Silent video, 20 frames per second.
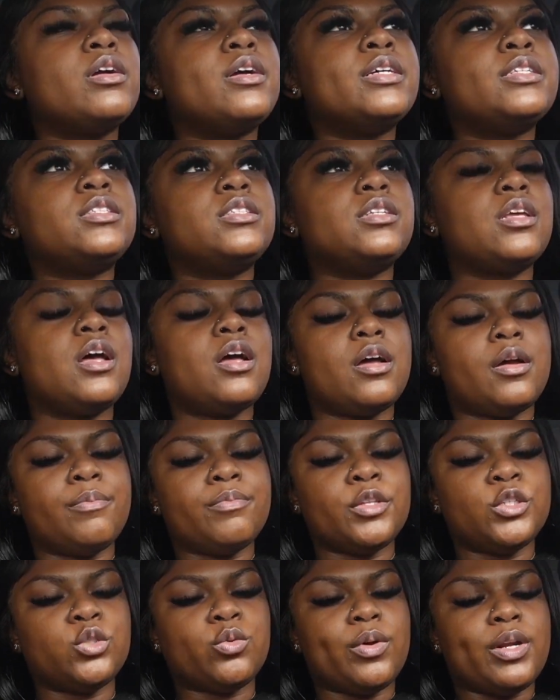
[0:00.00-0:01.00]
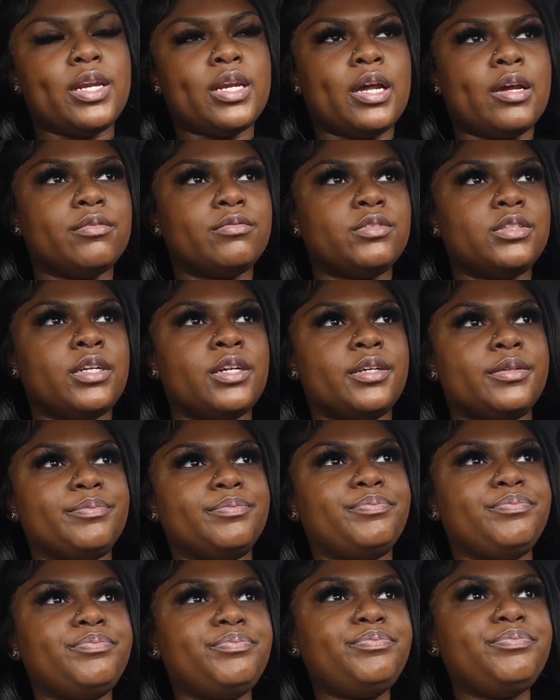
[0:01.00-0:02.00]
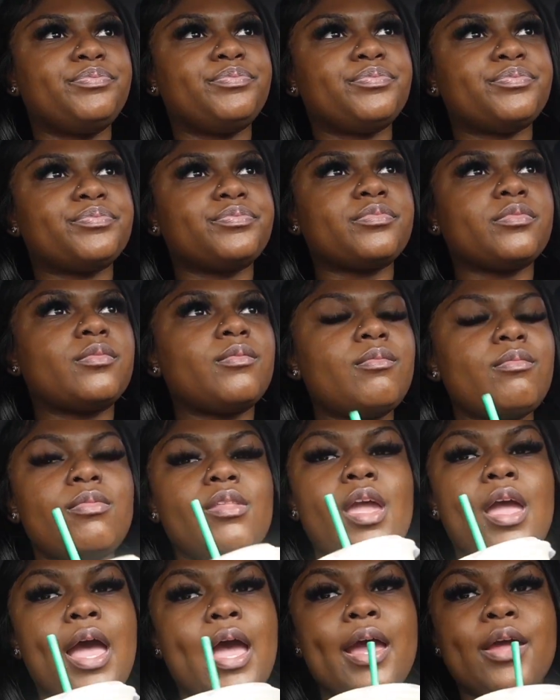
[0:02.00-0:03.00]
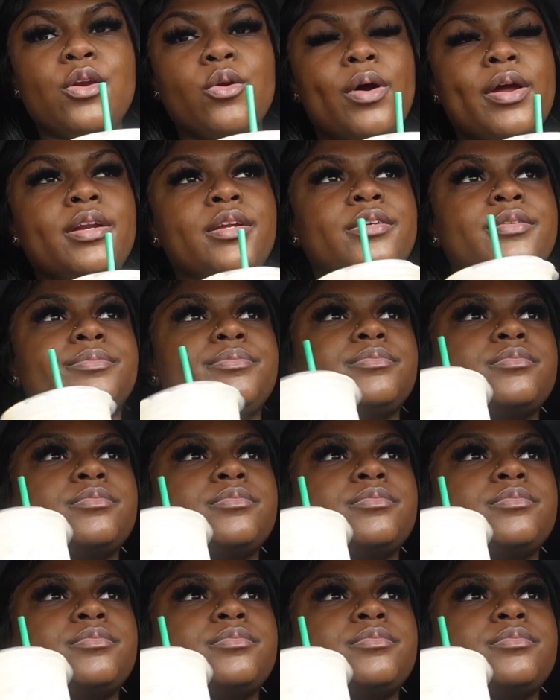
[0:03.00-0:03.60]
It's the 29th today. I had no idea.